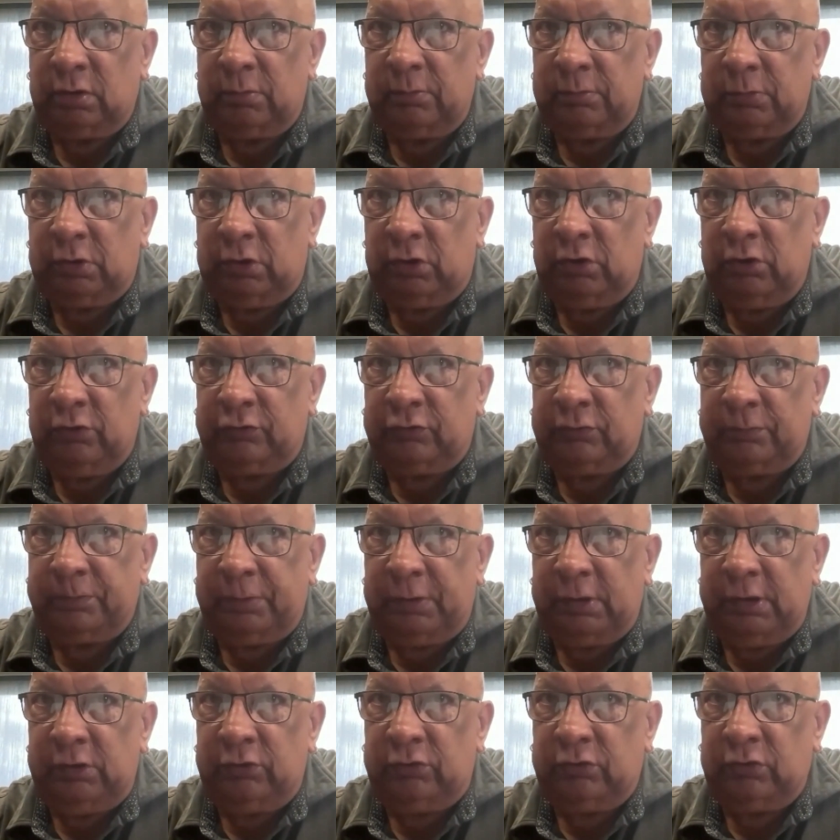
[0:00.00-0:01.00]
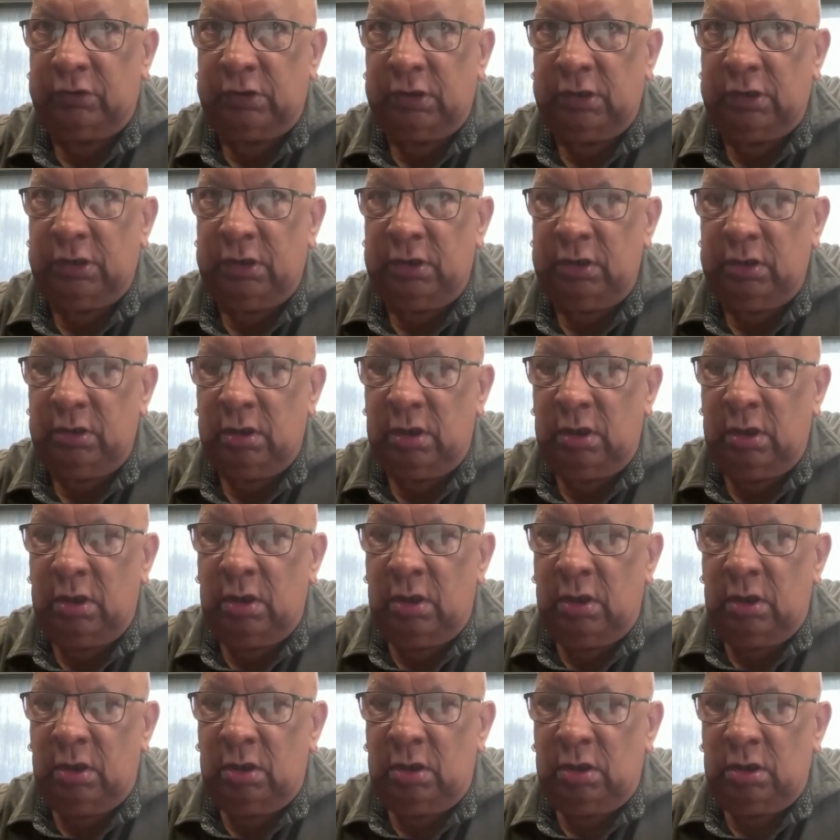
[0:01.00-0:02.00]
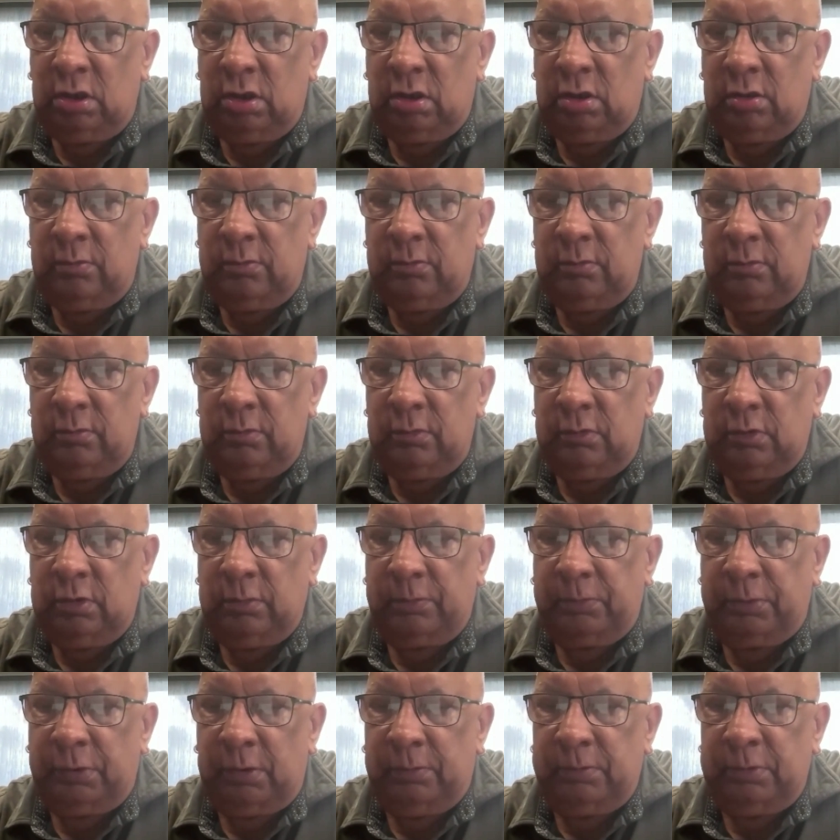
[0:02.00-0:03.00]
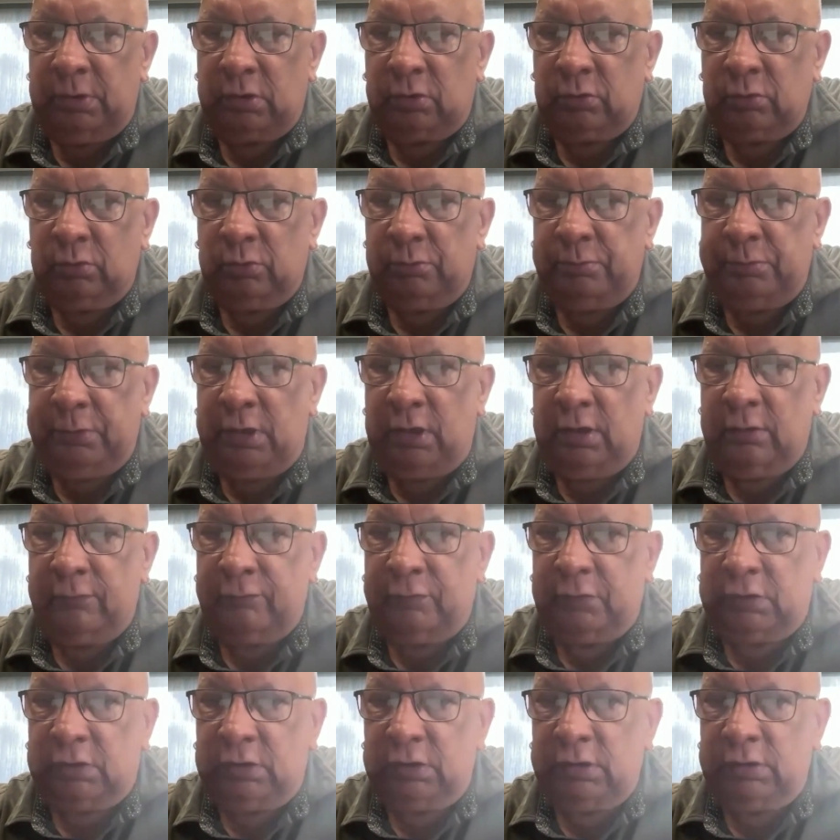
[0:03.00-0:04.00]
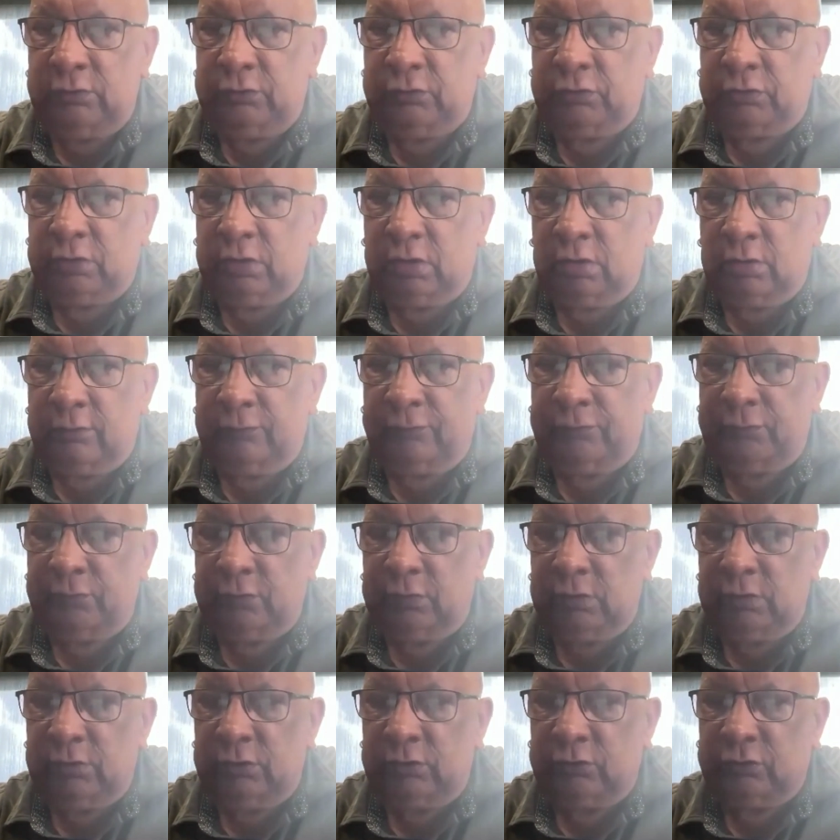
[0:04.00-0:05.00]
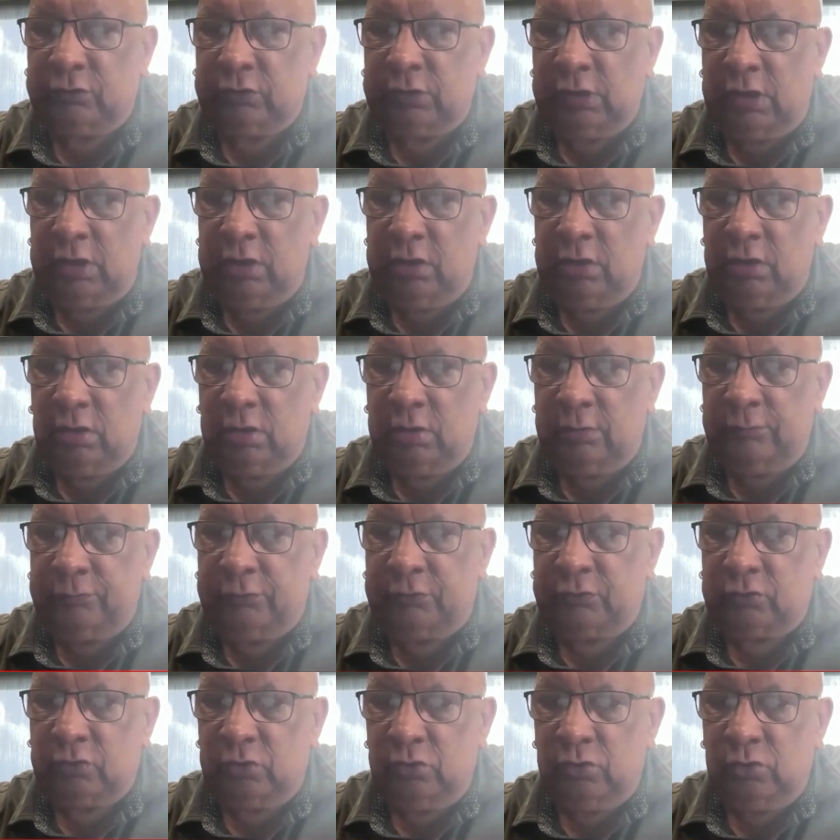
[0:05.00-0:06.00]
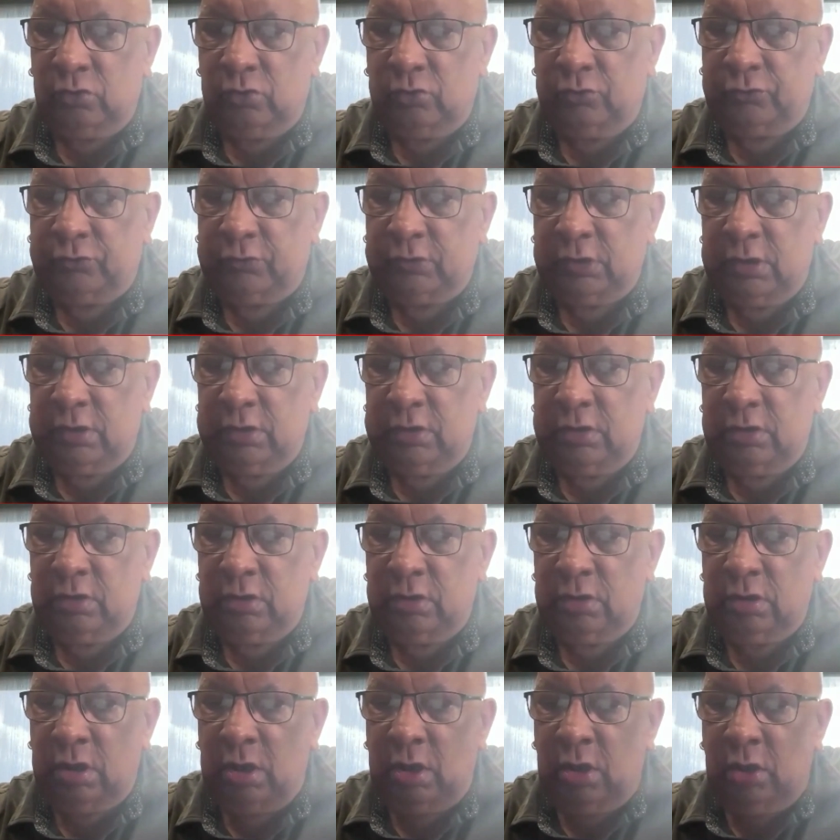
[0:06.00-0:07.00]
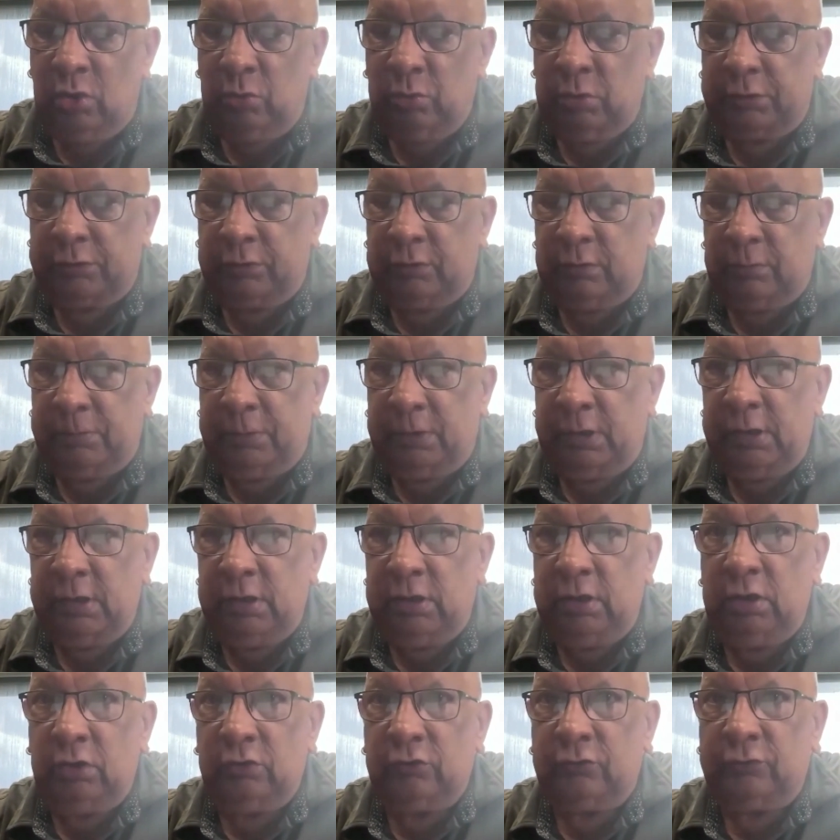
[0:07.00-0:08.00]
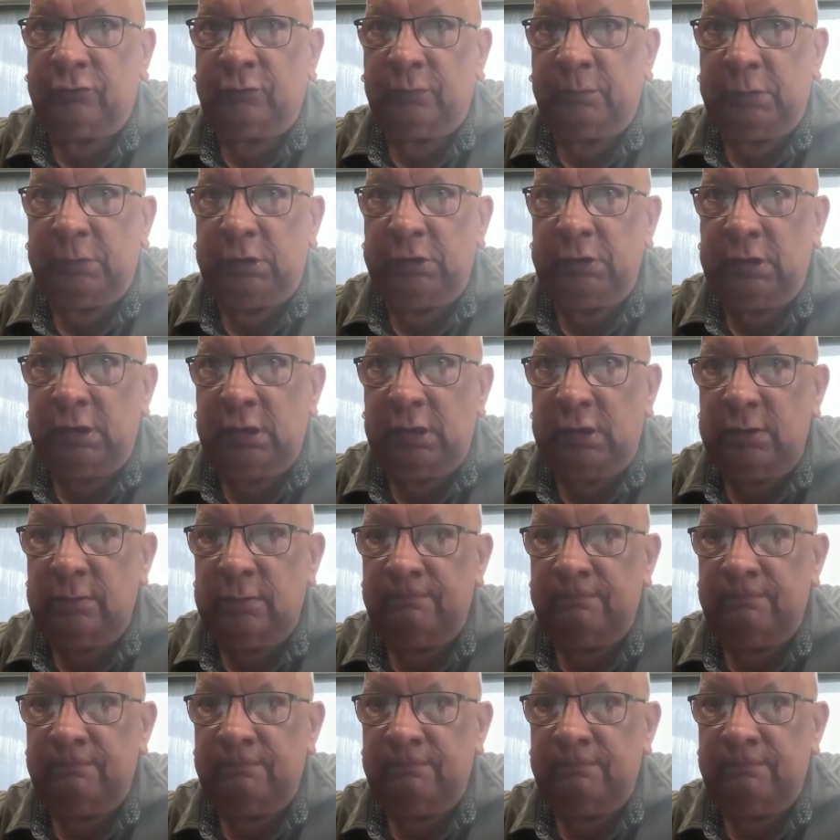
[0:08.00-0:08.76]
close of play today, the public will be advised of the state of schools and what the plan is for Monday.